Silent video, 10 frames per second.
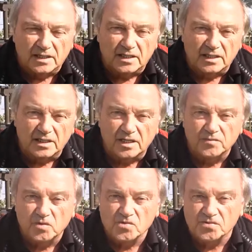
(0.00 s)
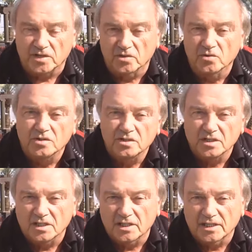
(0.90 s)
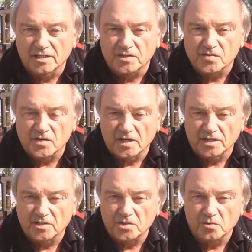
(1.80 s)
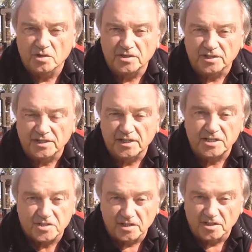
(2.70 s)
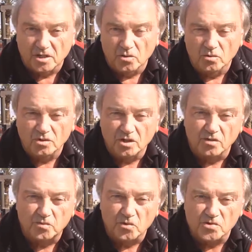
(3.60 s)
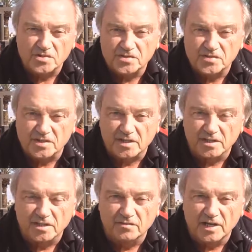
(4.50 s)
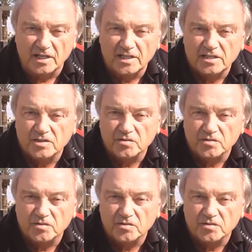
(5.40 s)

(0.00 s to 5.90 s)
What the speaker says: I've also designed two other 18-hole golf courses in the valley.